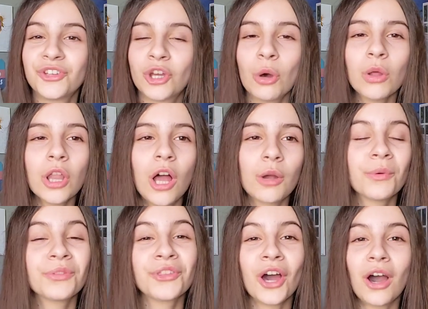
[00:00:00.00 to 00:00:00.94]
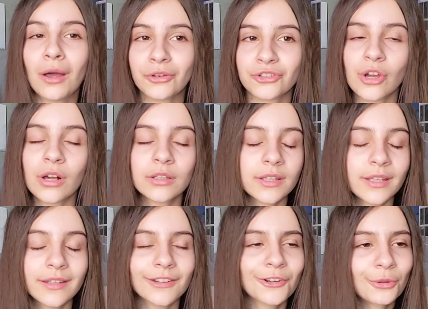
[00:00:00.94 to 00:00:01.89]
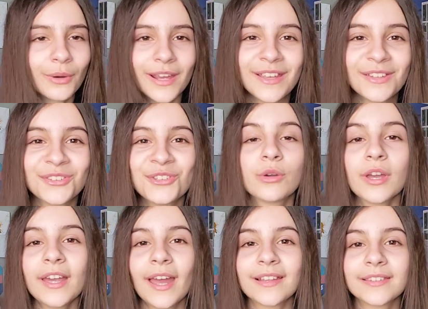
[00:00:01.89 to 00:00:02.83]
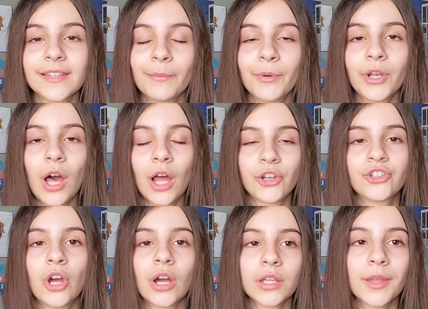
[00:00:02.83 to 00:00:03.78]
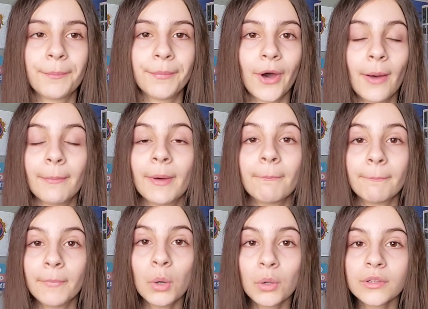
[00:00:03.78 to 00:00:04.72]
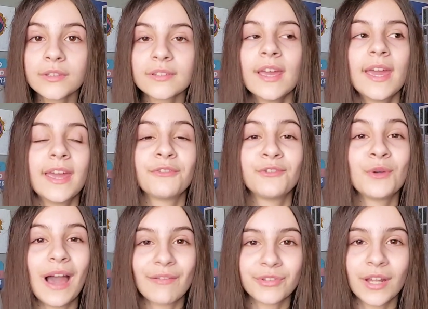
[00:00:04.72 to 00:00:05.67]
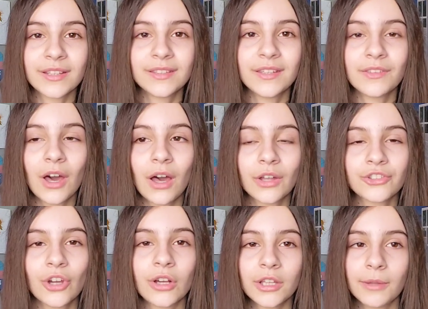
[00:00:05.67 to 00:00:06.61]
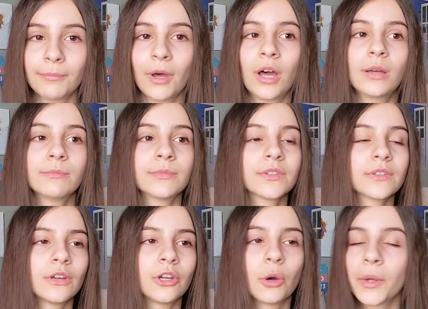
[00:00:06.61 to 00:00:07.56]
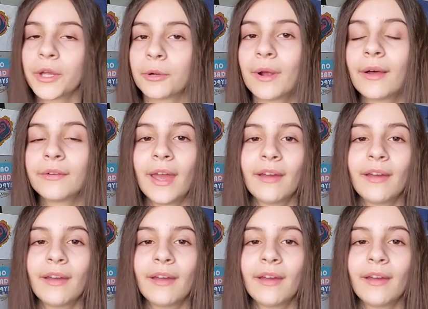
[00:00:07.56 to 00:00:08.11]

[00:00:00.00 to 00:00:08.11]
To go along with the hot chocolate craze, you can get someone hot chocolate bomb molds. If you have not seen the hot chocolate bombs going around